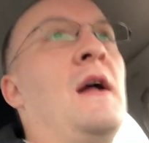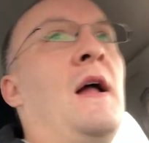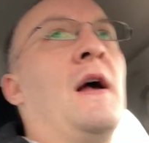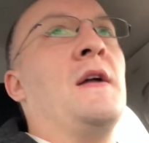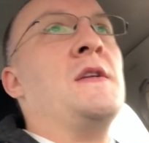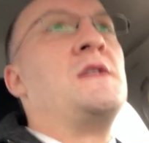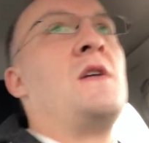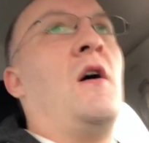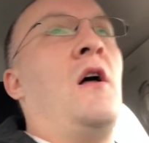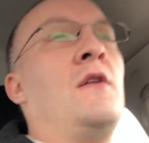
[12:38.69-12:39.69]

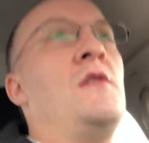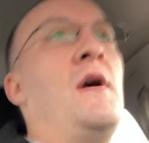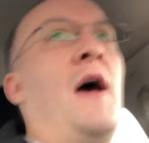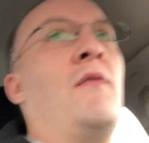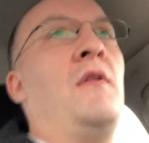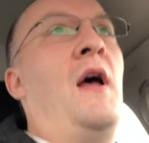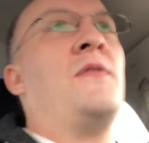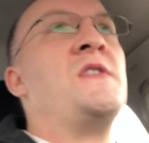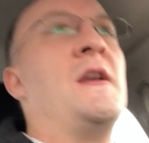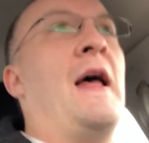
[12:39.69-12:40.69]
And all you have
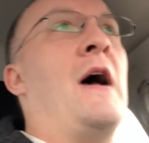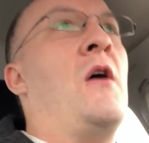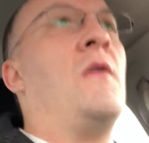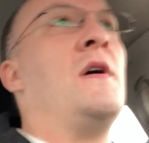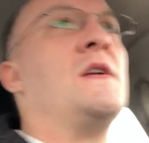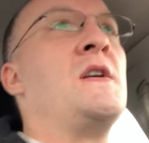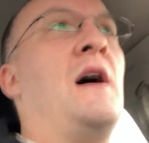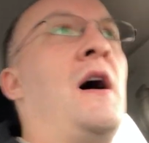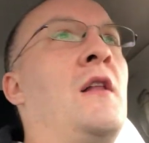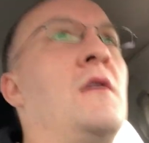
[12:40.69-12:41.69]
left now is a
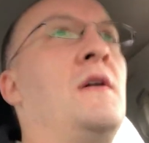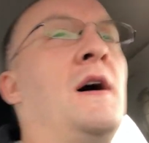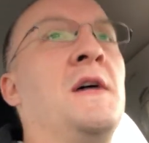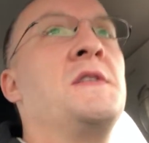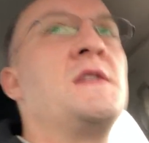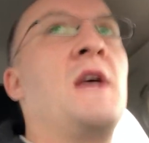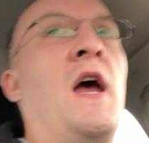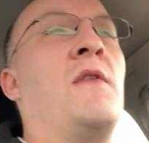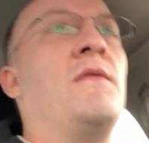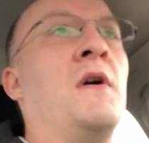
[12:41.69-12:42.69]
hollow husk
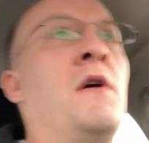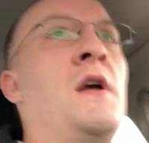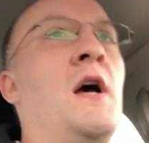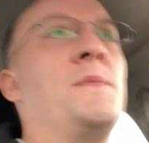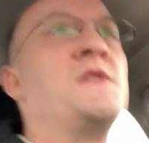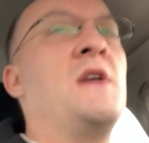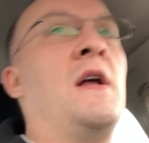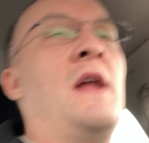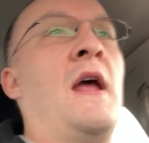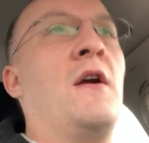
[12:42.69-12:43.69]
and very
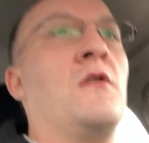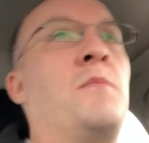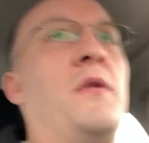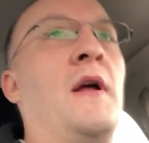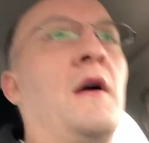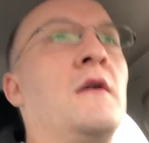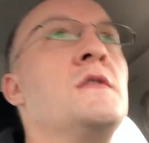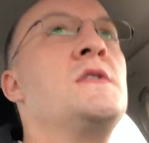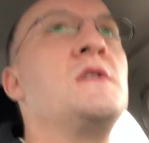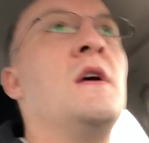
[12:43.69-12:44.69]
upset, angered
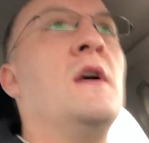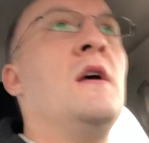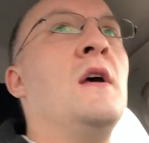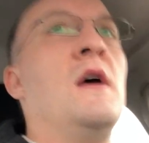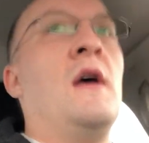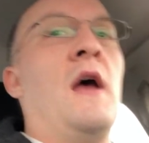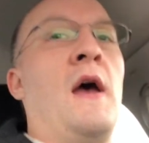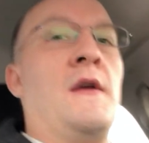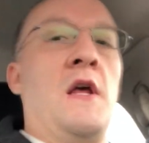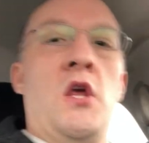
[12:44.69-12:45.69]
players,
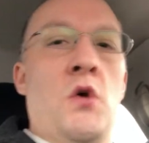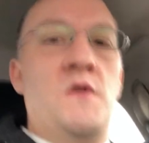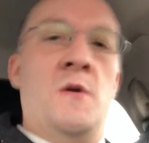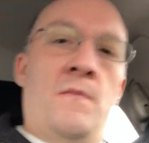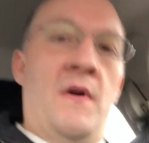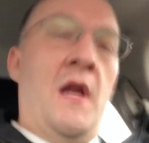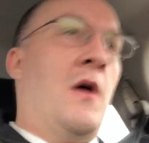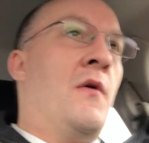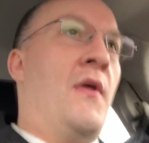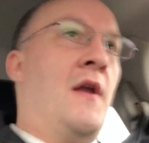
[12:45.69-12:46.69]
and a YouTube
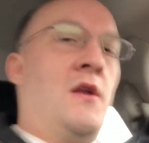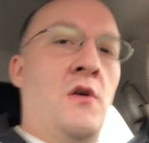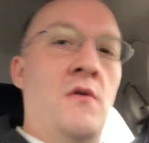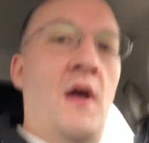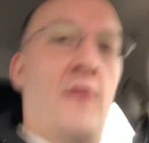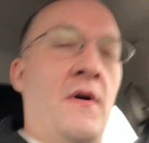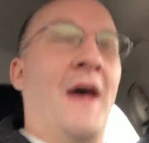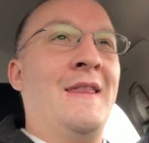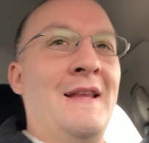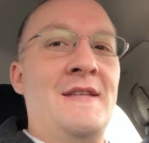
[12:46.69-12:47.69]
video that you have
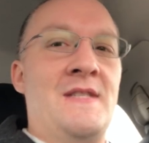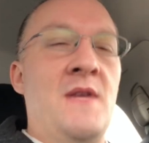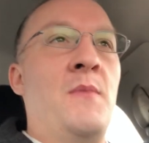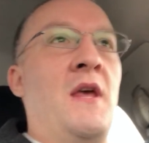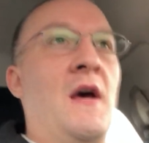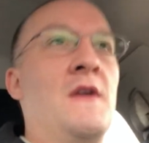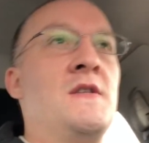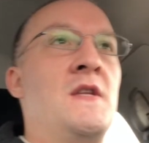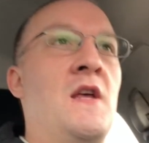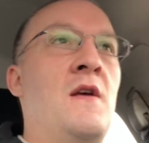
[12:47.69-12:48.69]
unlisted
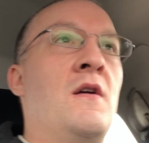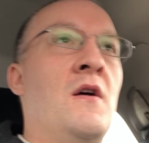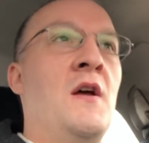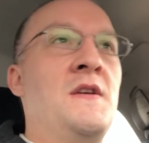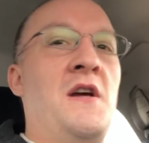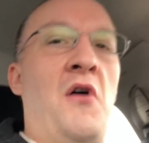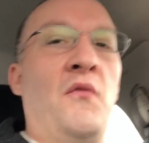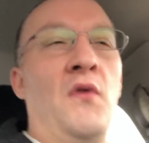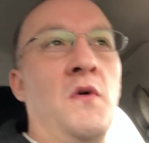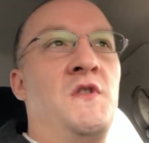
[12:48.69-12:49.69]
because the
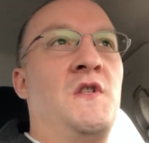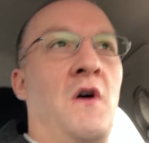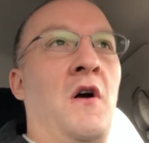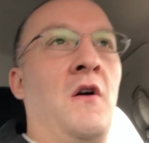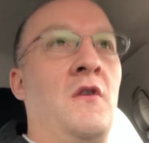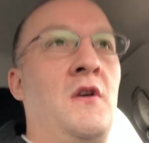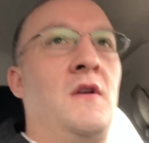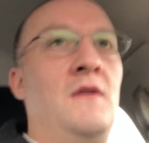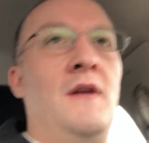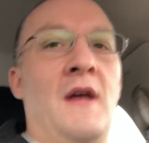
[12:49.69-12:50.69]
downvotes are
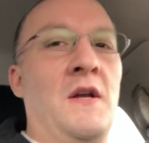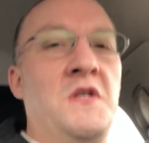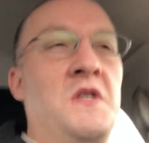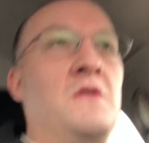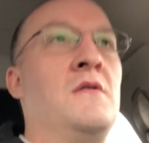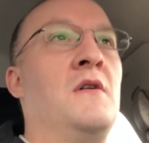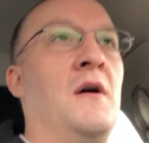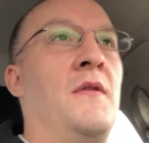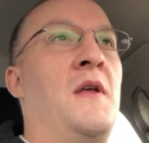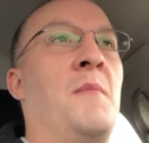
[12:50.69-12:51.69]

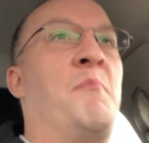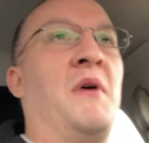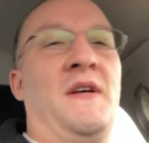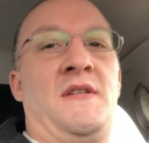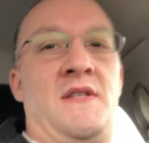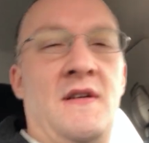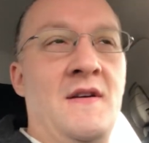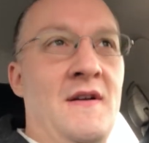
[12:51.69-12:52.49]
into the abyss.